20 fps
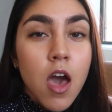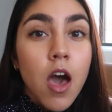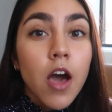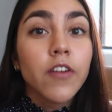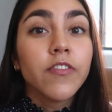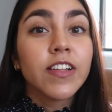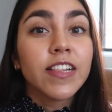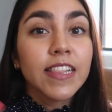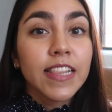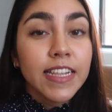
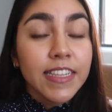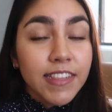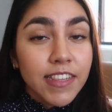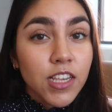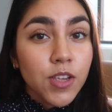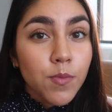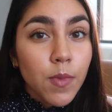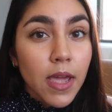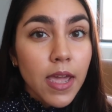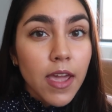of
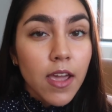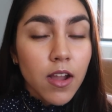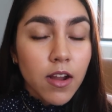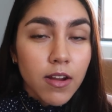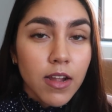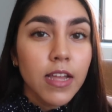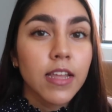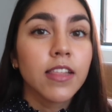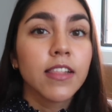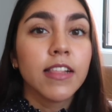cleansing my
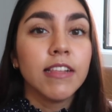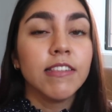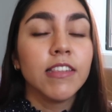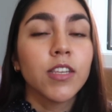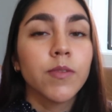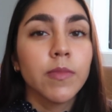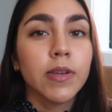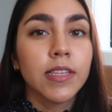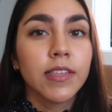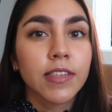hair and
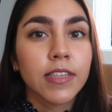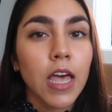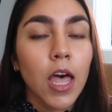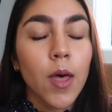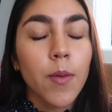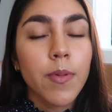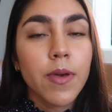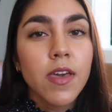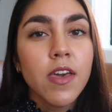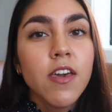cleansing my
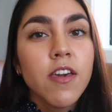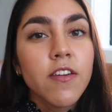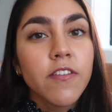scalp